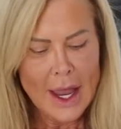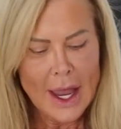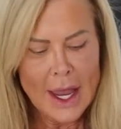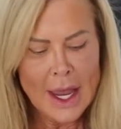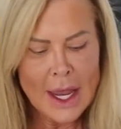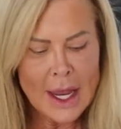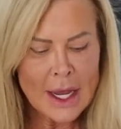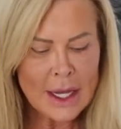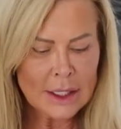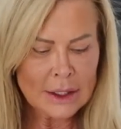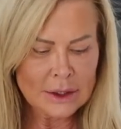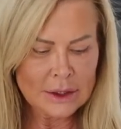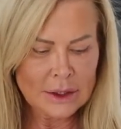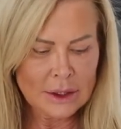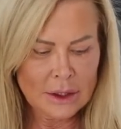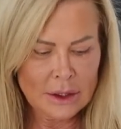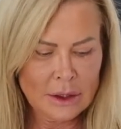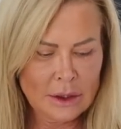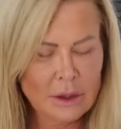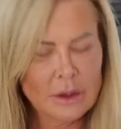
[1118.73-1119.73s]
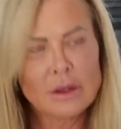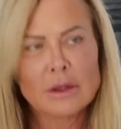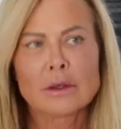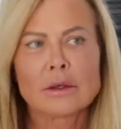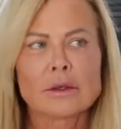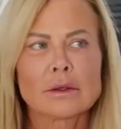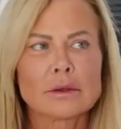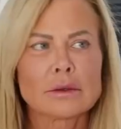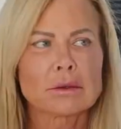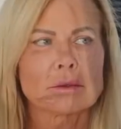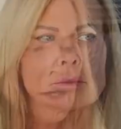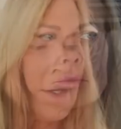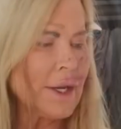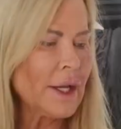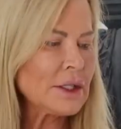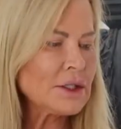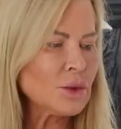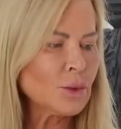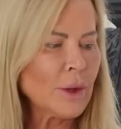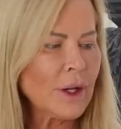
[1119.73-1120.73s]
And our
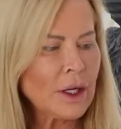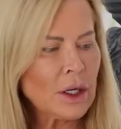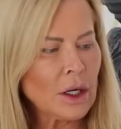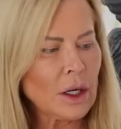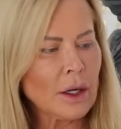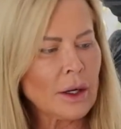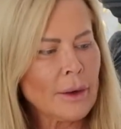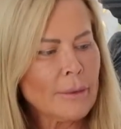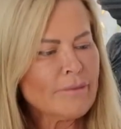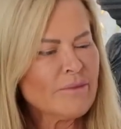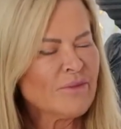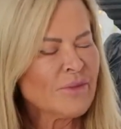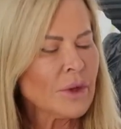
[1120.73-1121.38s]
next winner